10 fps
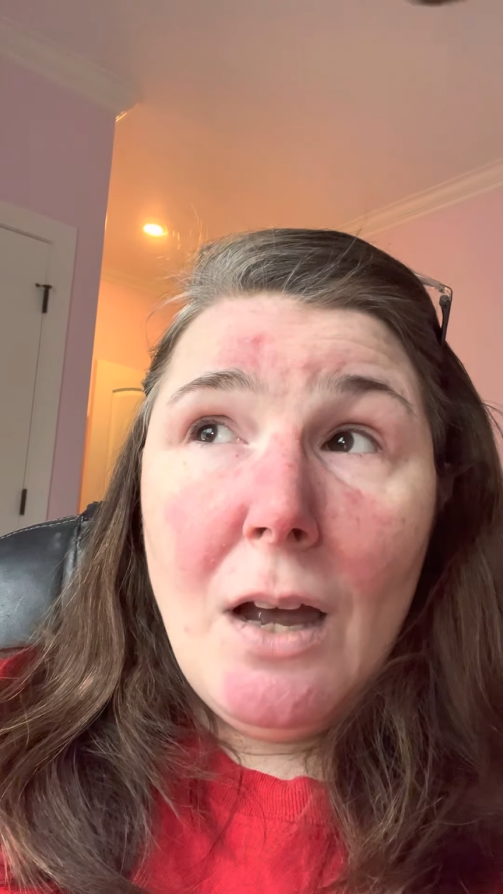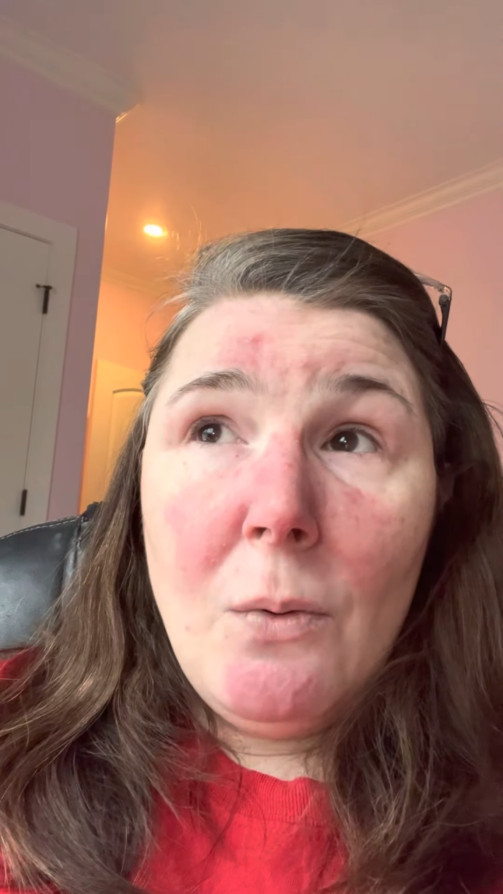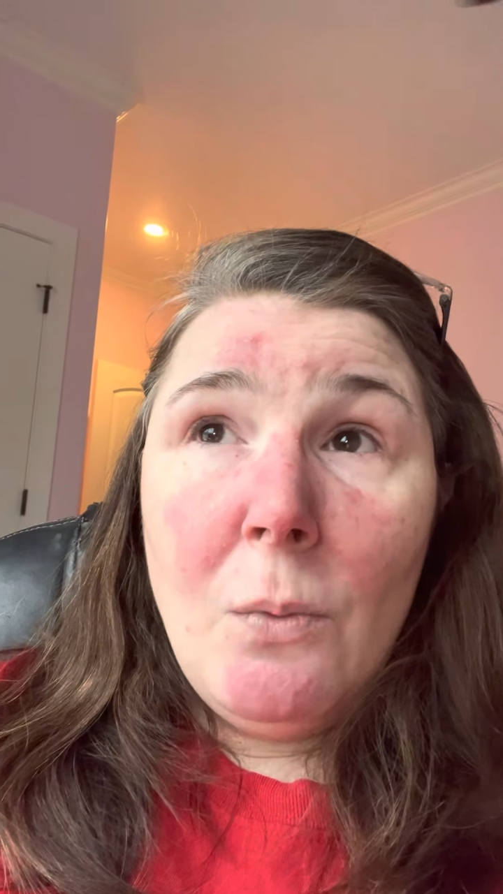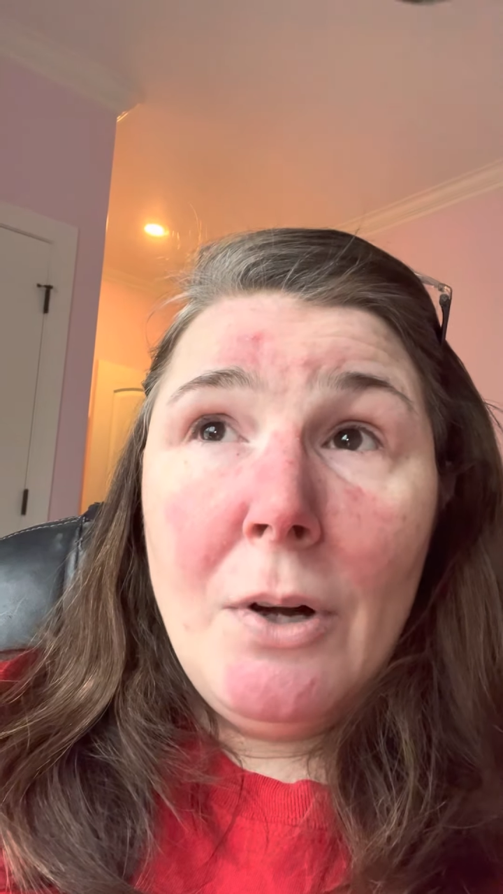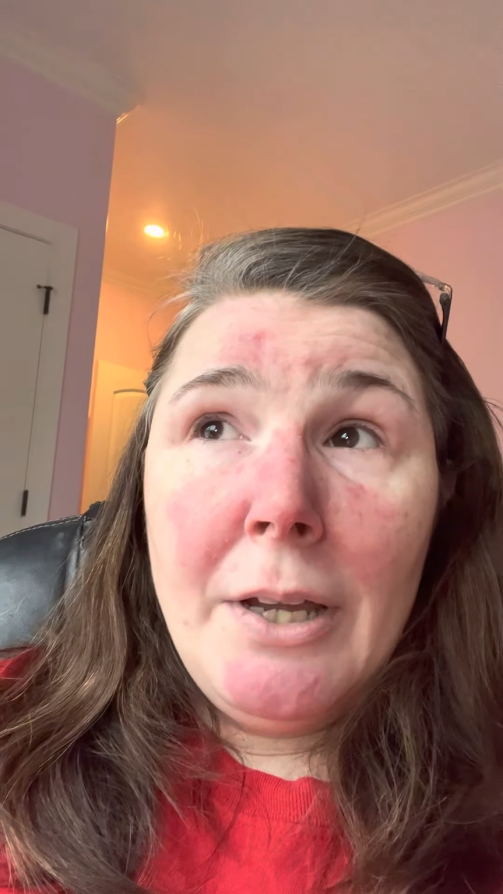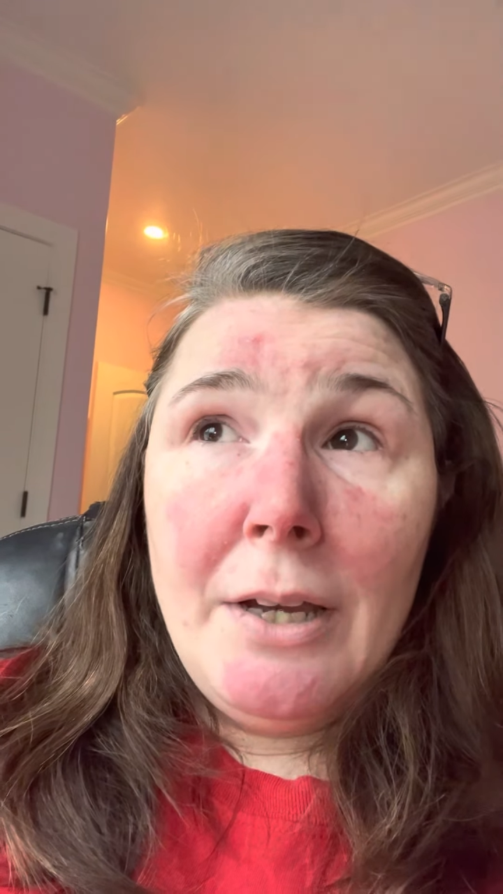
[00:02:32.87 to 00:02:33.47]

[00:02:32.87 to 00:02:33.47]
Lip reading: want